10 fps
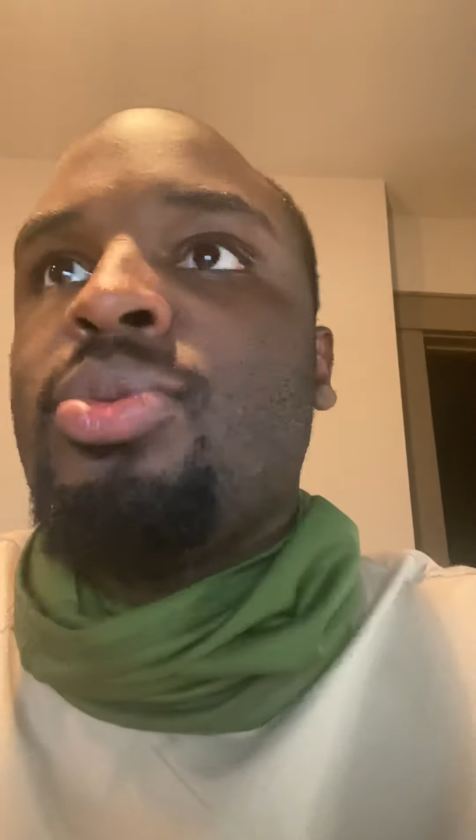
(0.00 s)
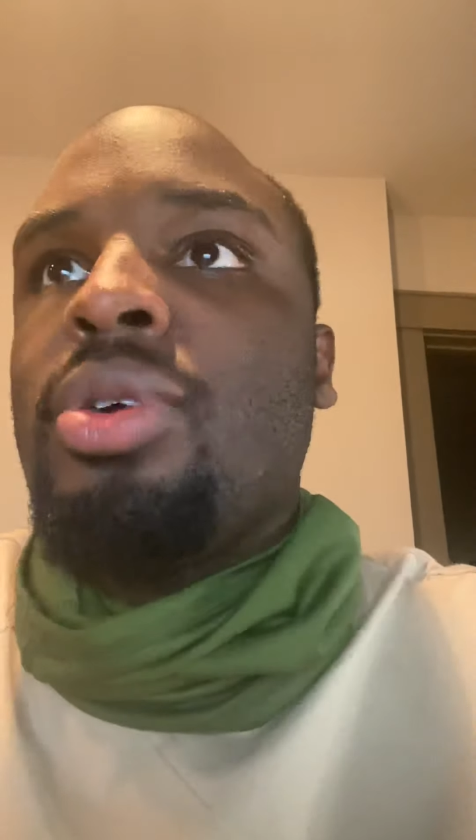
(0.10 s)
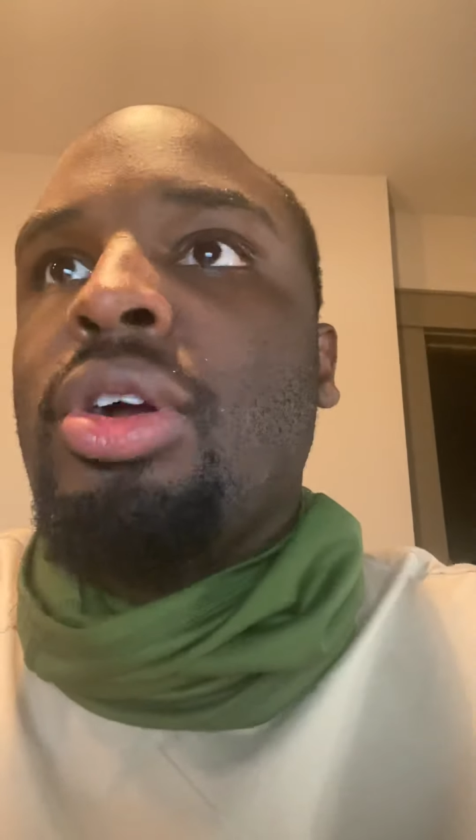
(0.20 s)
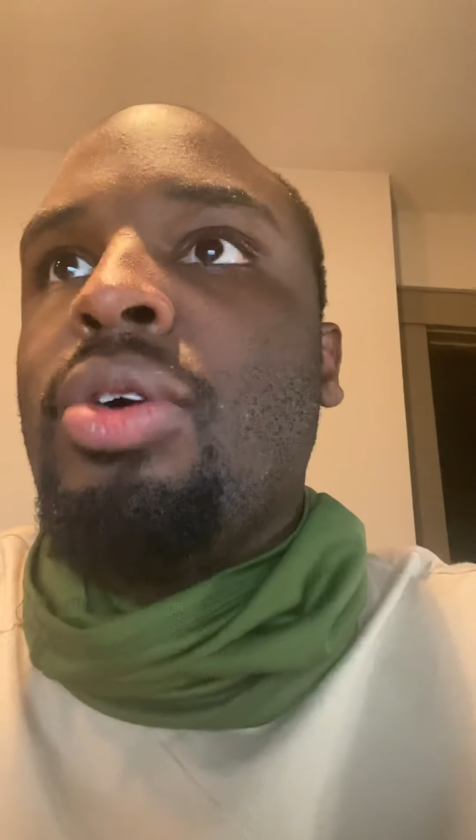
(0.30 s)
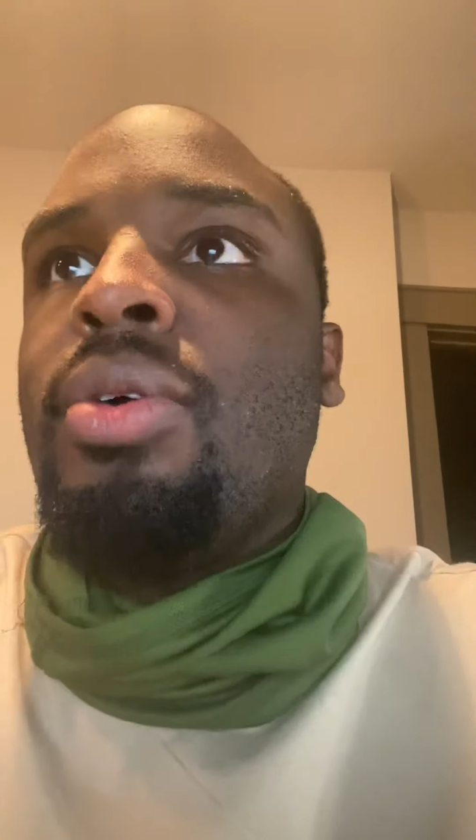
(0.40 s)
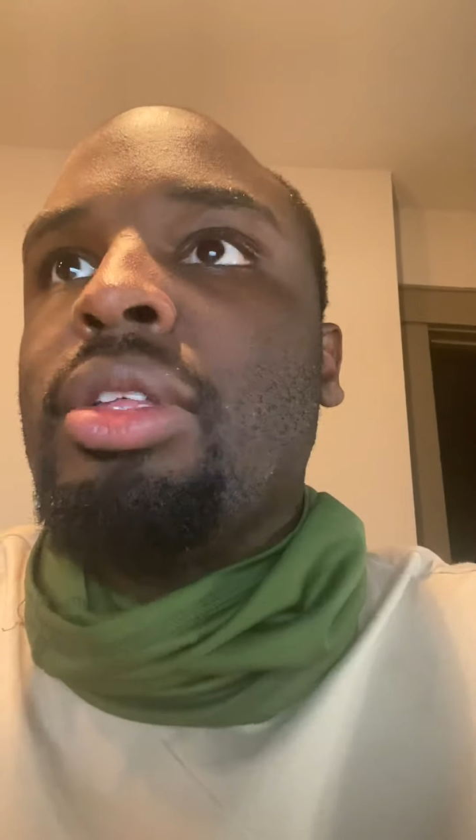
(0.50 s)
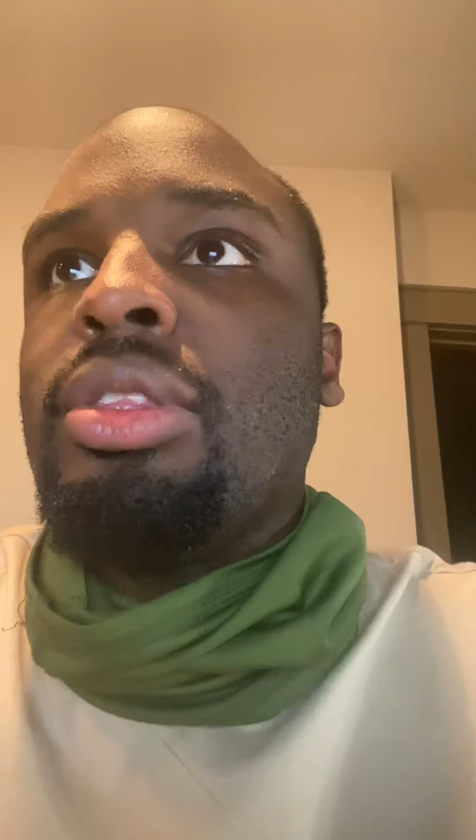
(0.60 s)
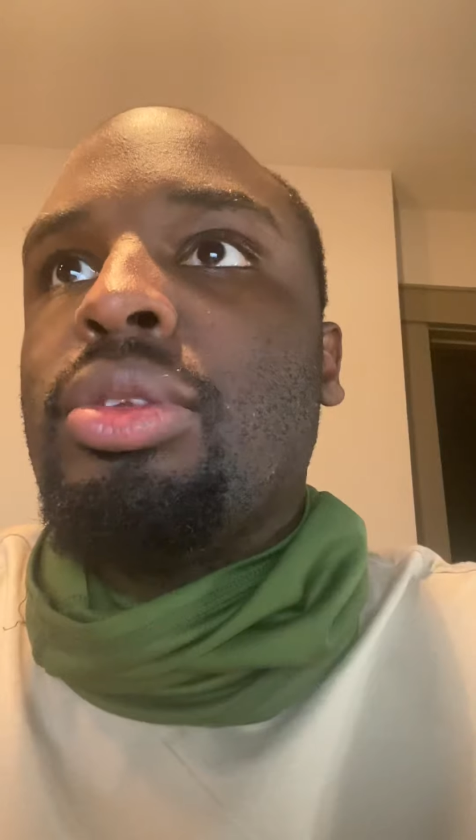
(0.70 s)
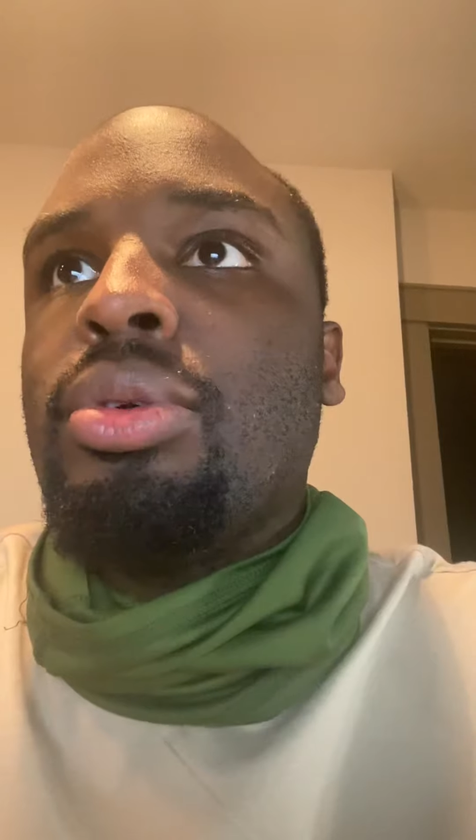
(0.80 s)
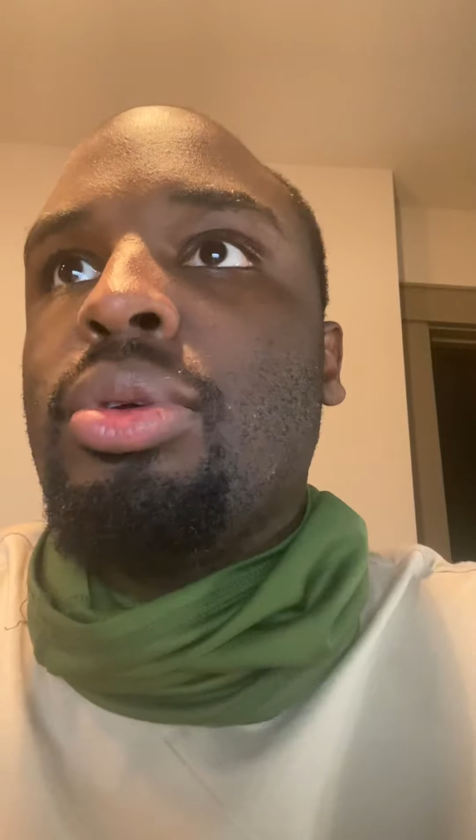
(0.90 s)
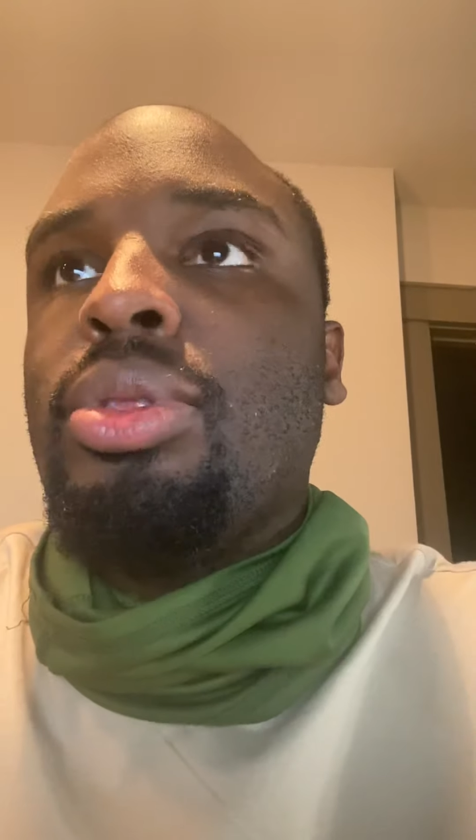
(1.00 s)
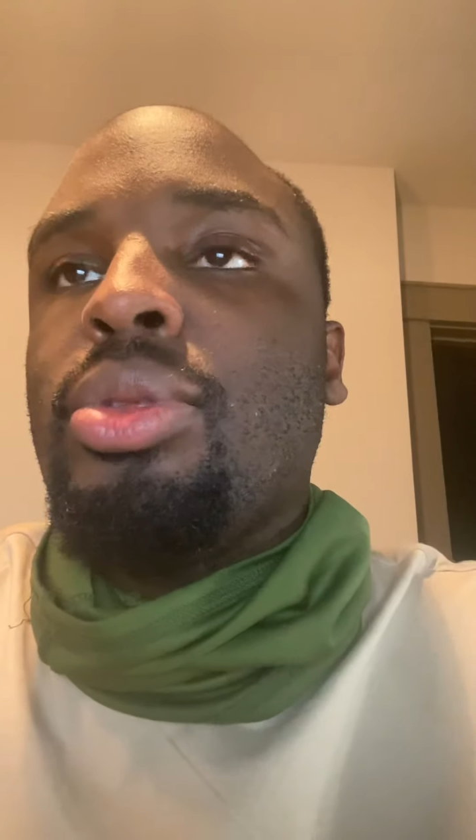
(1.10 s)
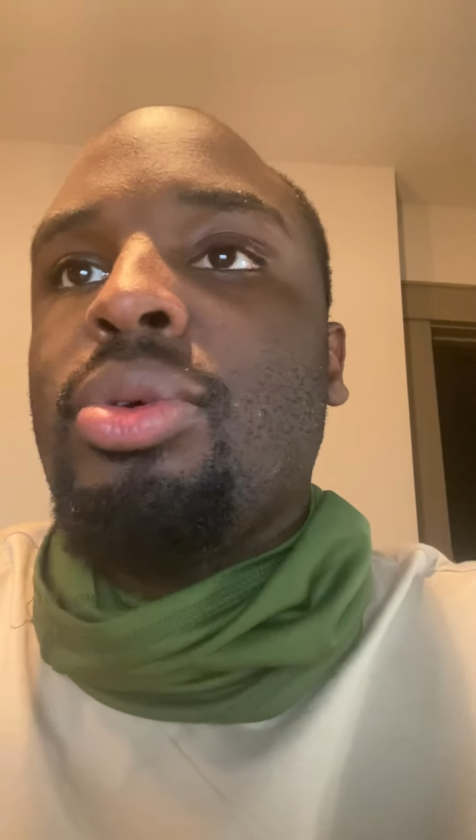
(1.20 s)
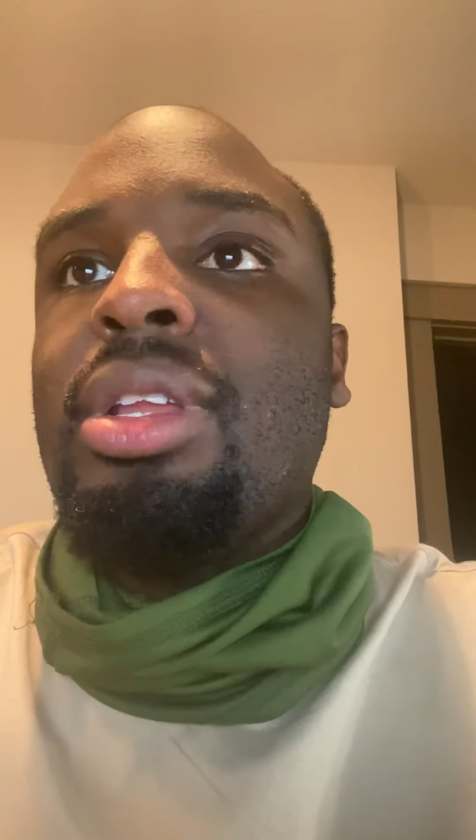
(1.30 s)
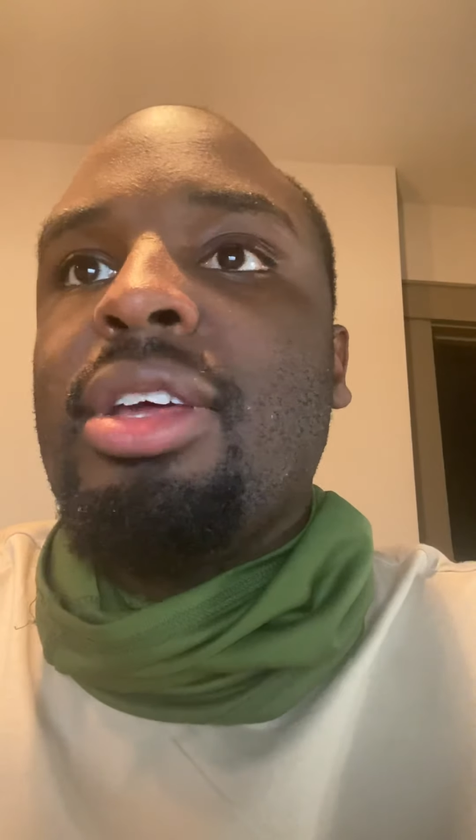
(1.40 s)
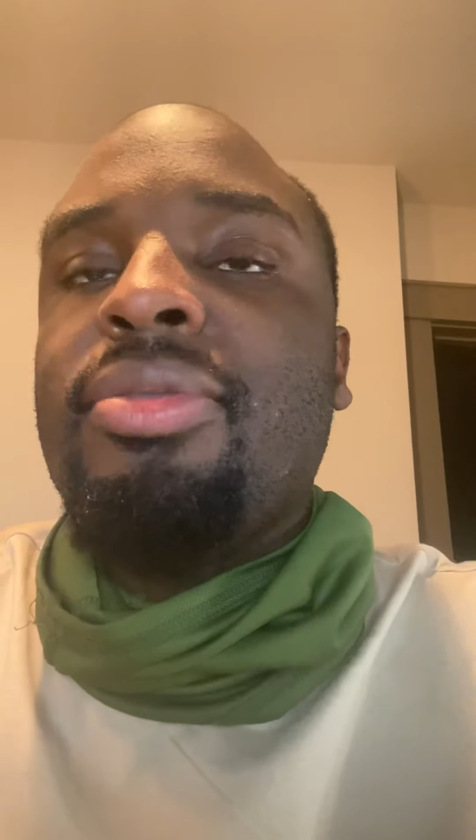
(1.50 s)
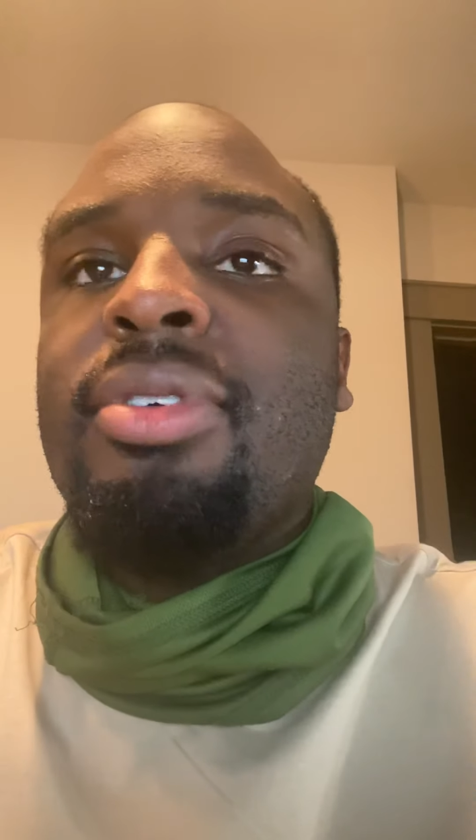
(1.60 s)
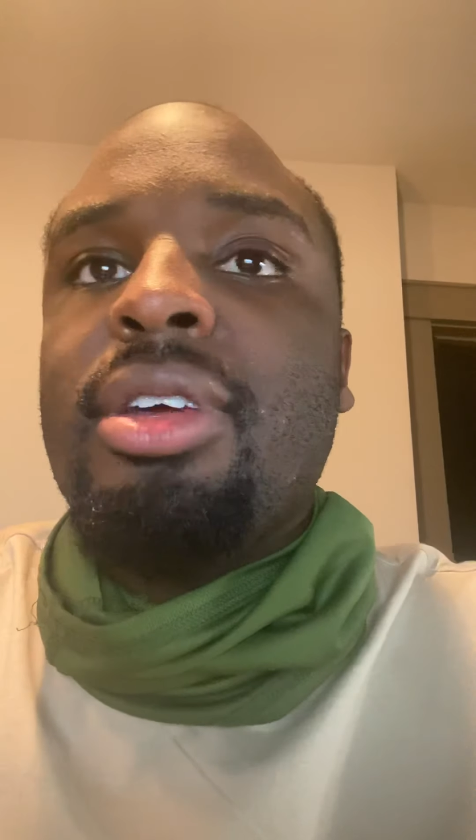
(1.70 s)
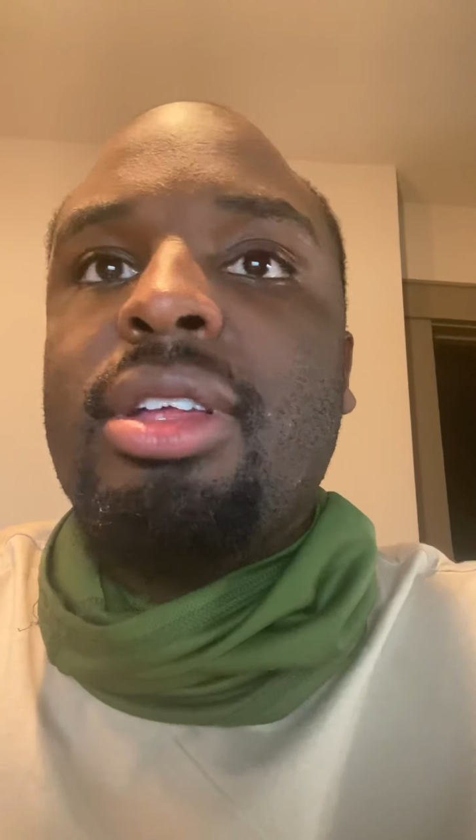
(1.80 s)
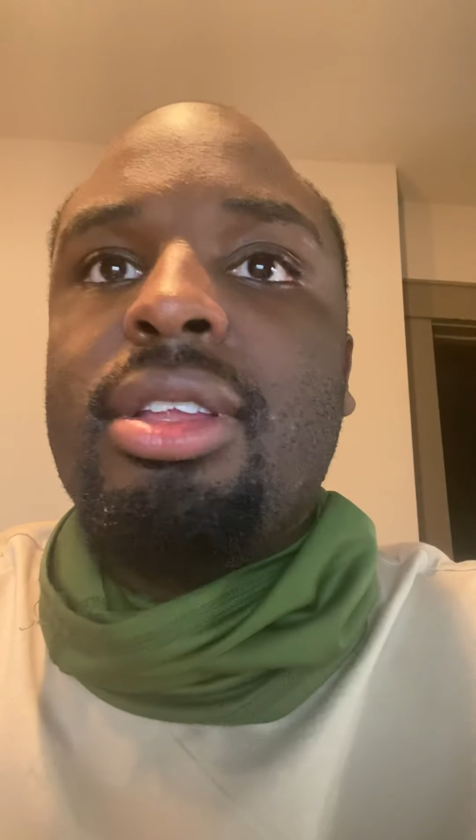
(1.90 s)
we're going through 3
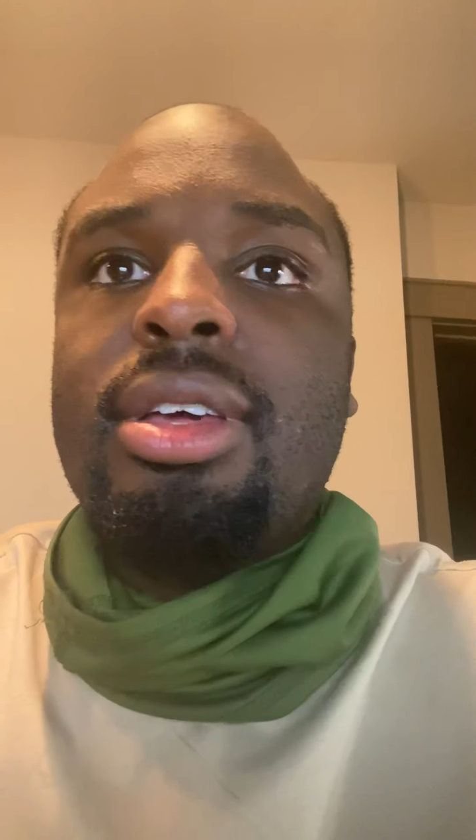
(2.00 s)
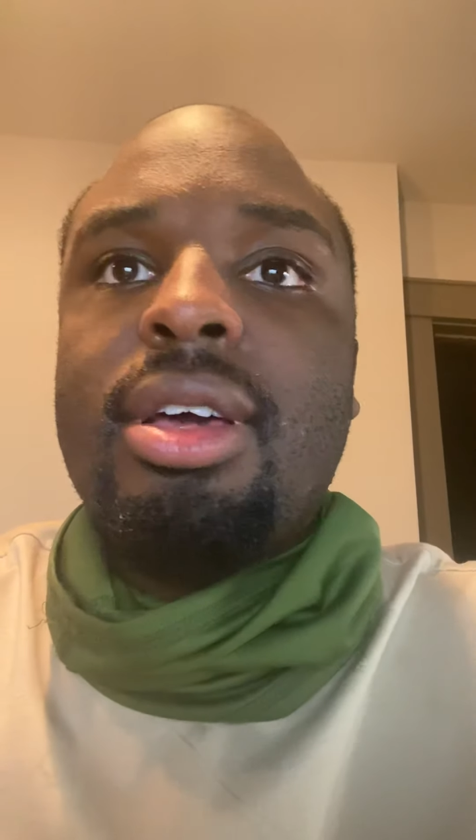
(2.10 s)
different